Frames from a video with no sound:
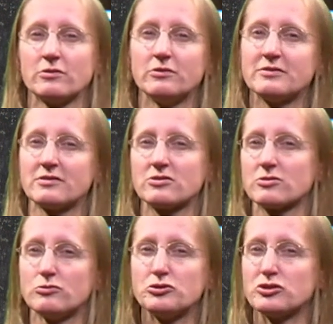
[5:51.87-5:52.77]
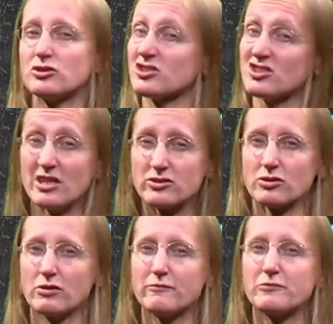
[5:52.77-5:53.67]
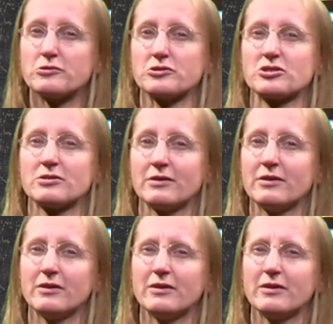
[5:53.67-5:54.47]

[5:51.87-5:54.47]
result that the solution does not converge.